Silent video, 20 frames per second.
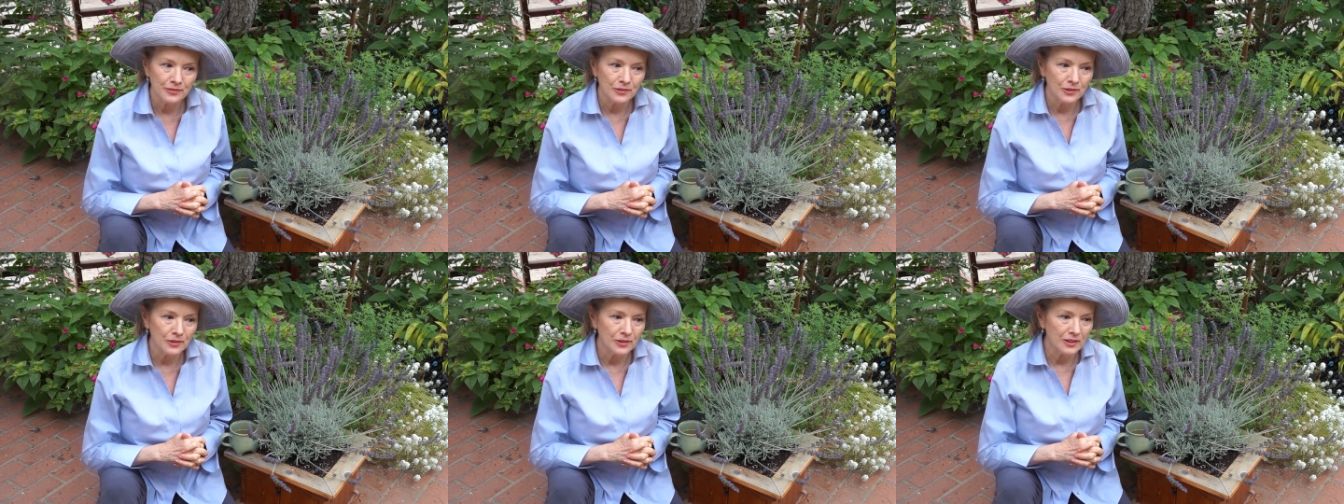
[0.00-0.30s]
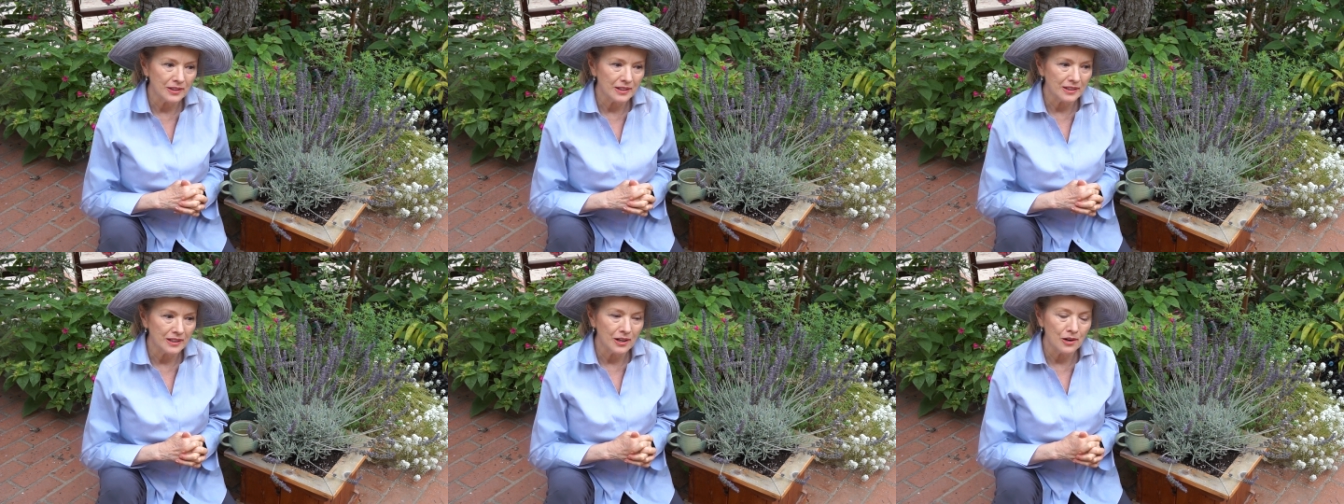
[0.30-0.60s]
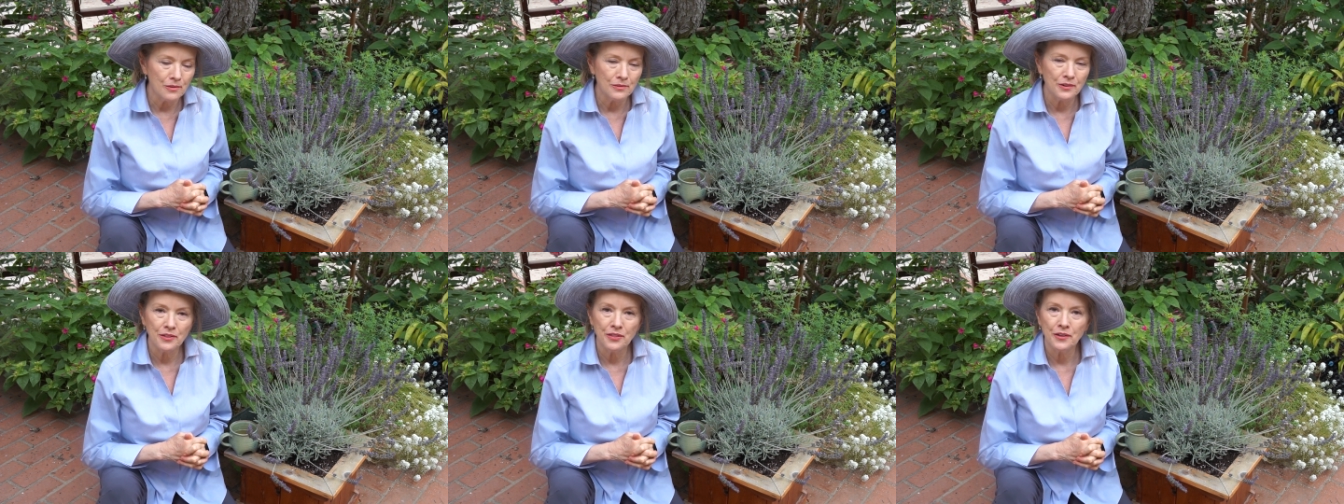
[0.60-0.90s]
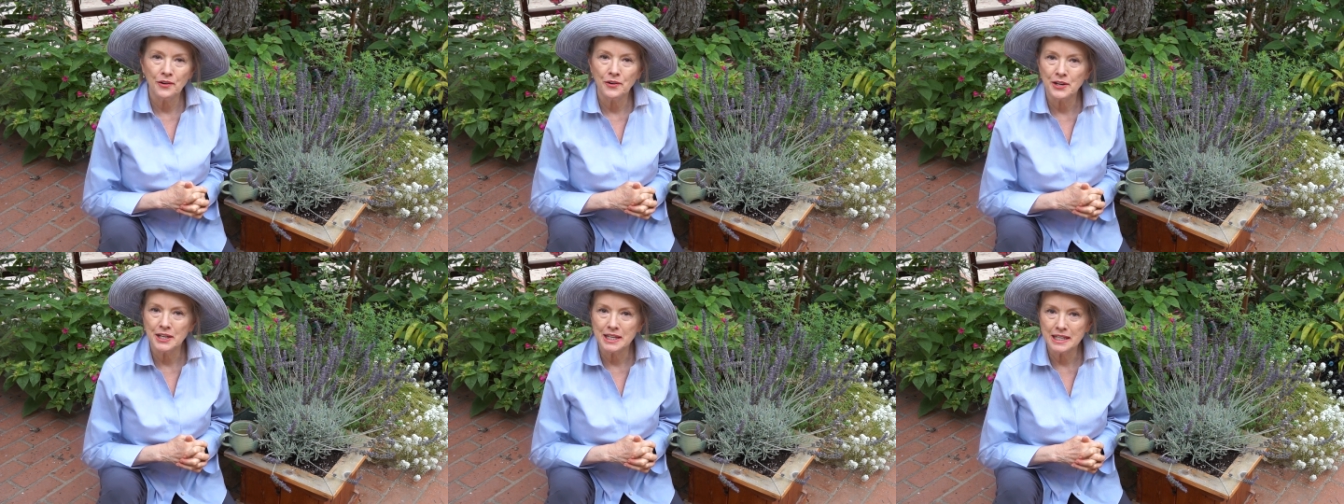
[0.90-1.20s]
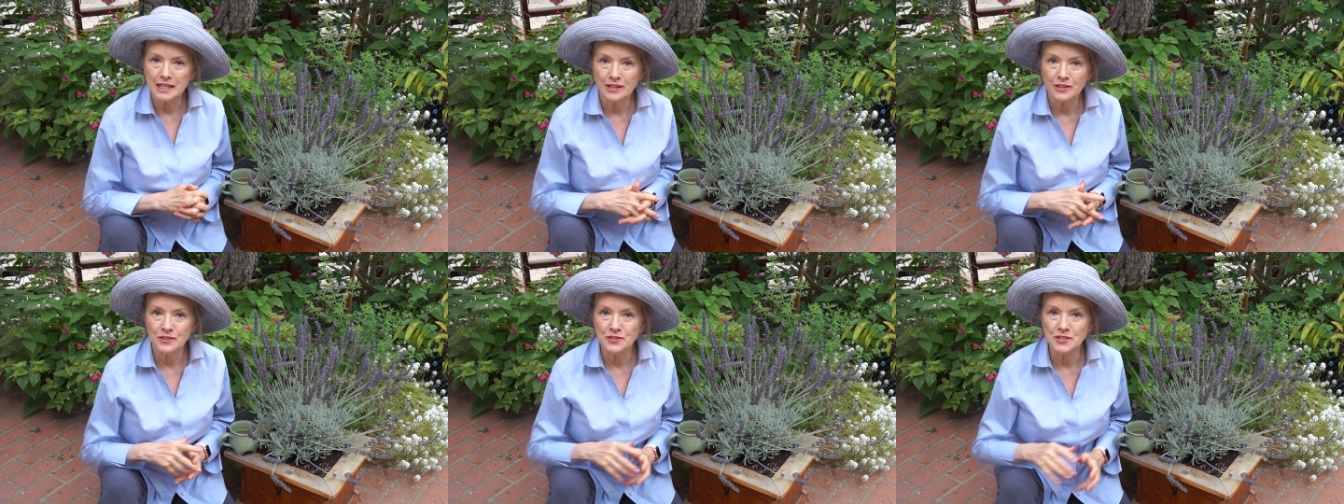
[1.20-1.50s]
for over 30
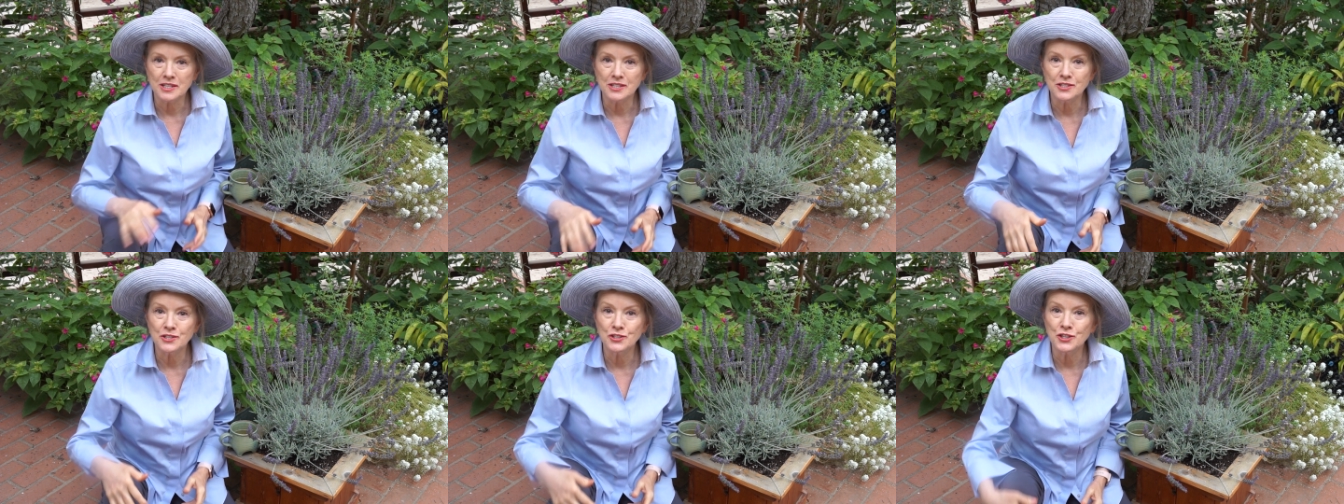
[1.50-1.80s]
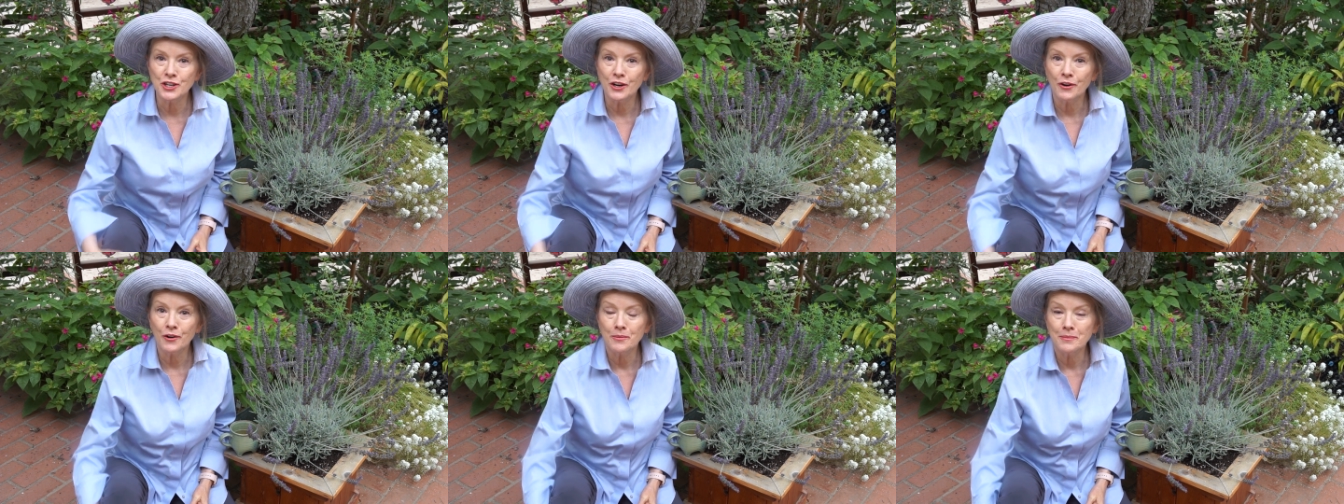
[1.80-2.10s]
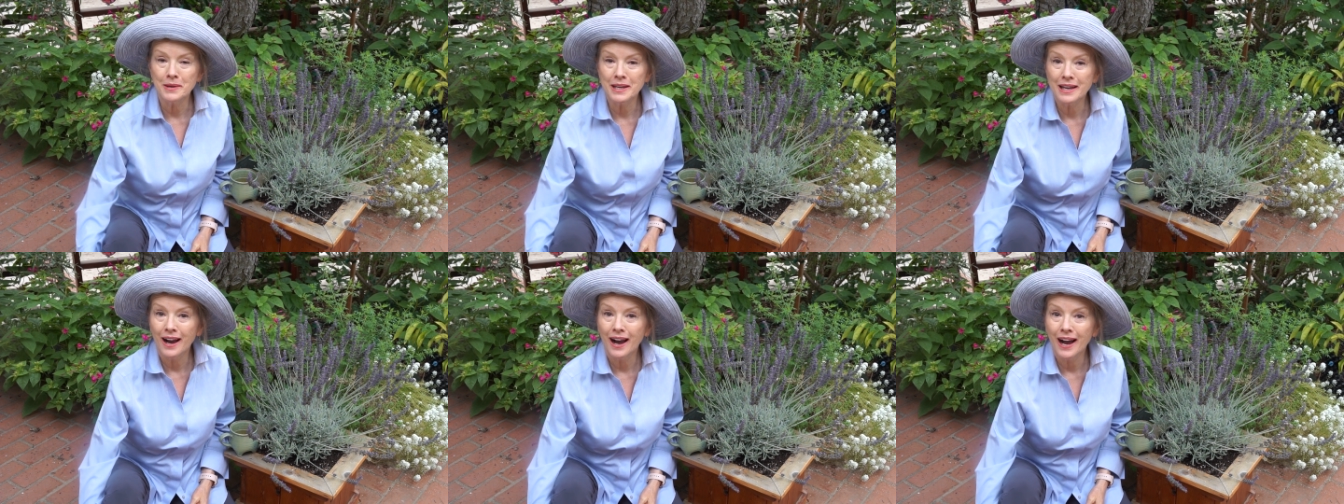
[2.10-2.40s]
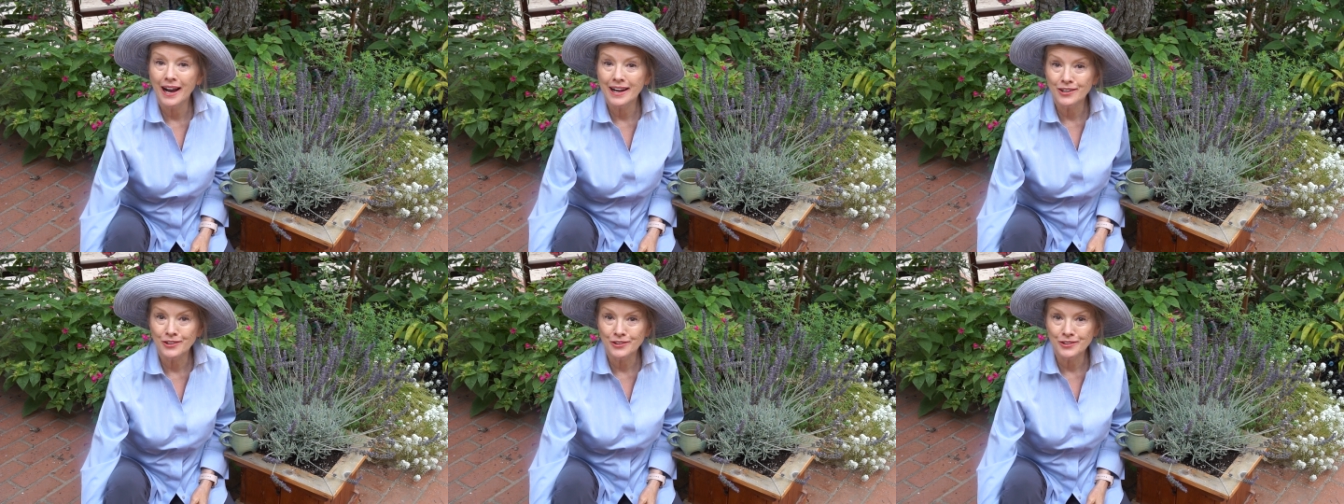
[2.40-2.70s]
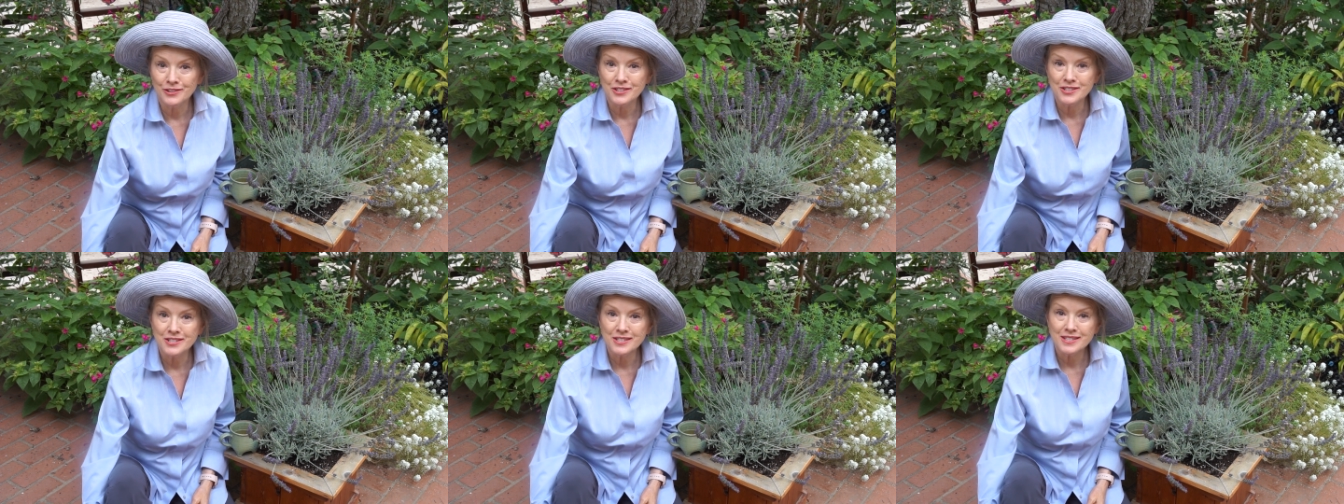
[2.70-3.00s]
years is Jeremy
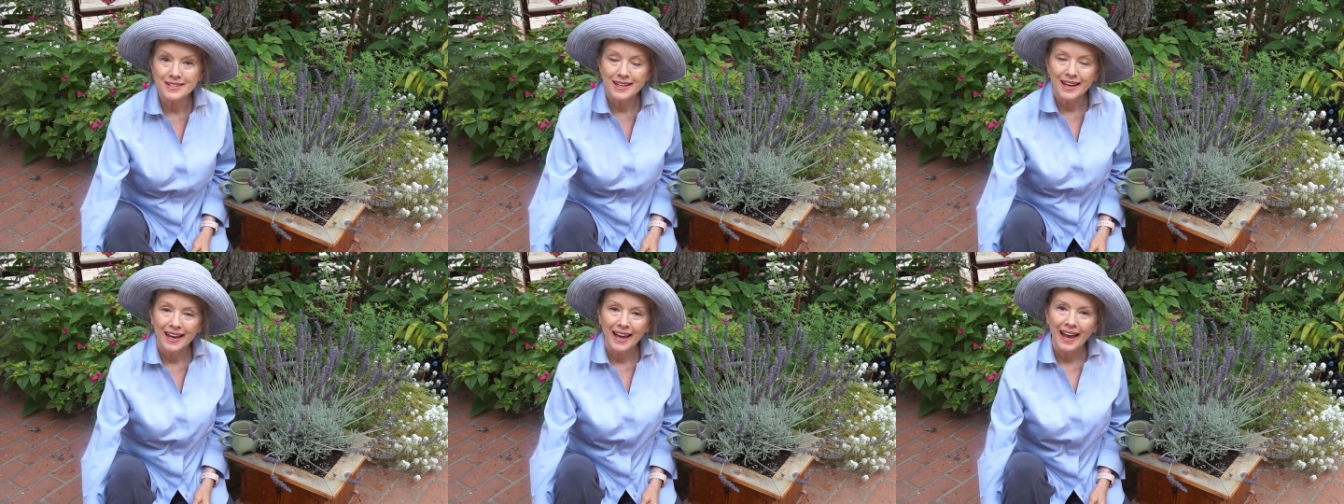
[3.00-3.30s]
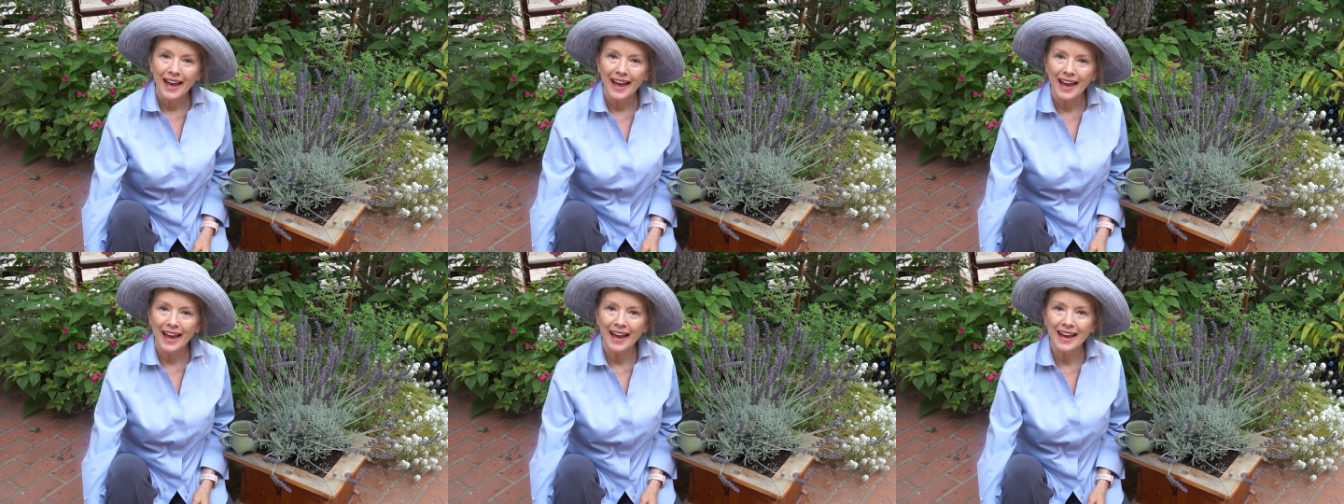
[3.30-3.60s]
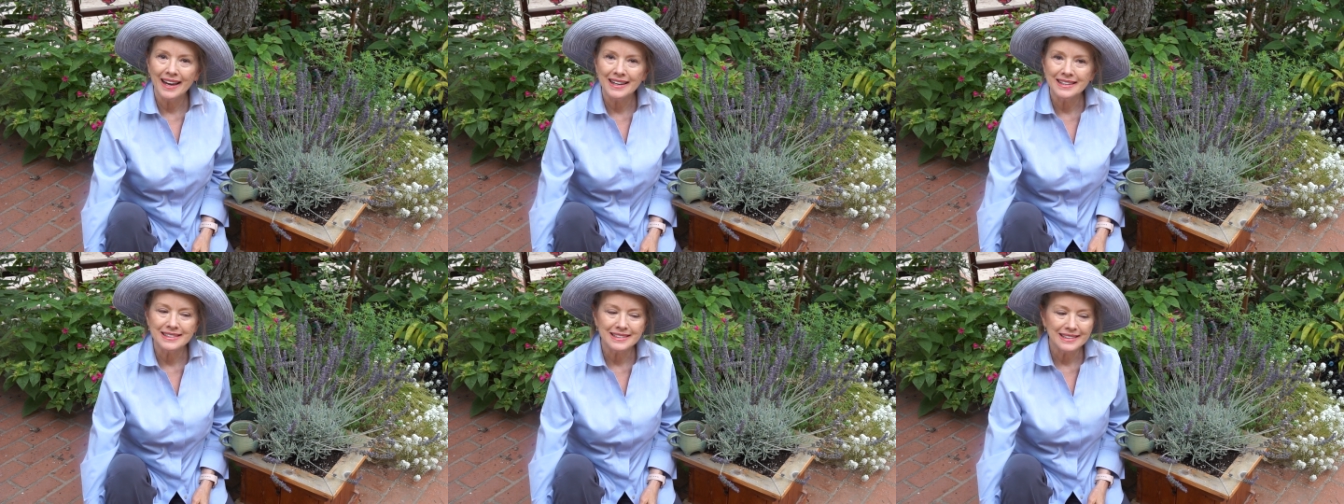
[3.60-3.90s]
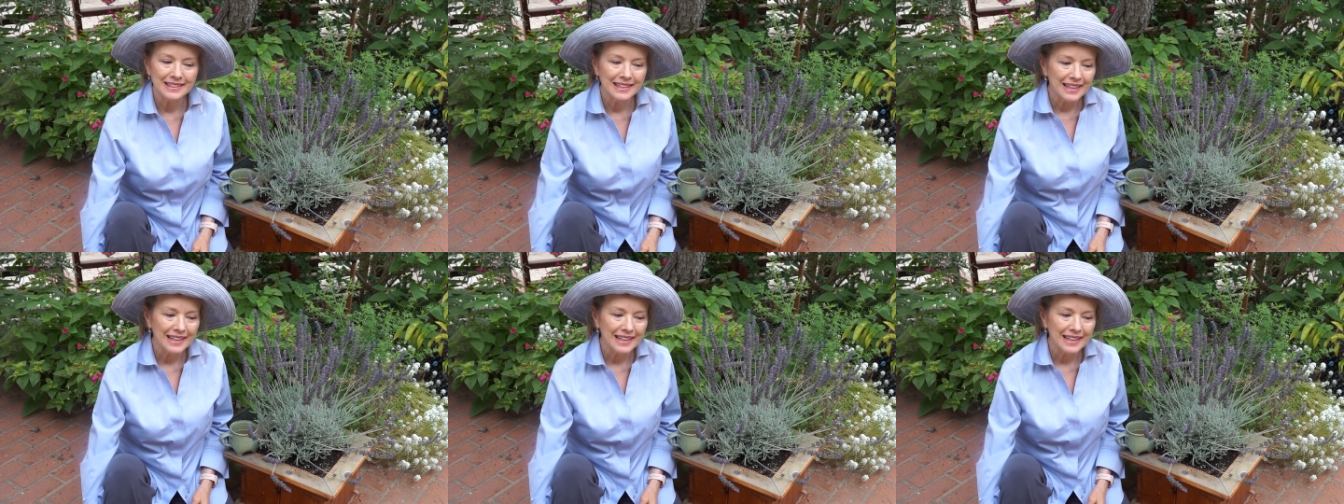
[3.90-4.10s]
Irons. And